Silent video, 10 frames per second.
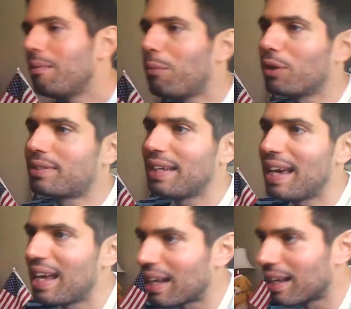
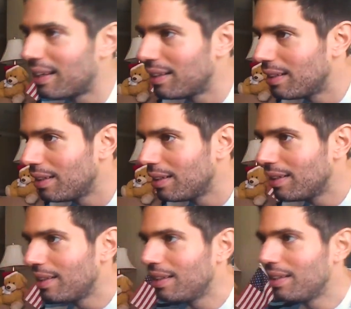Montiel.
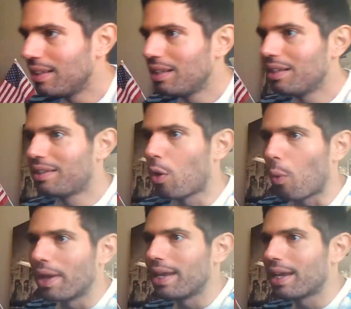The
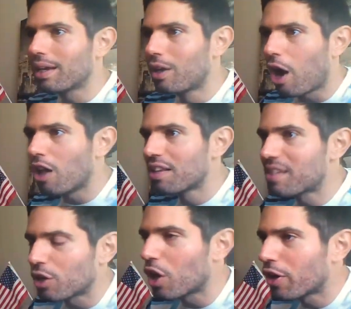winning goal is
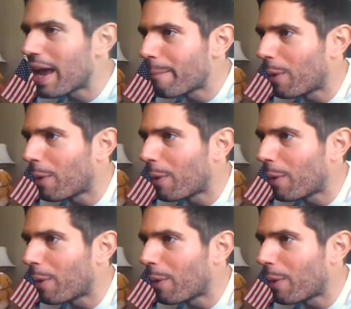on your name,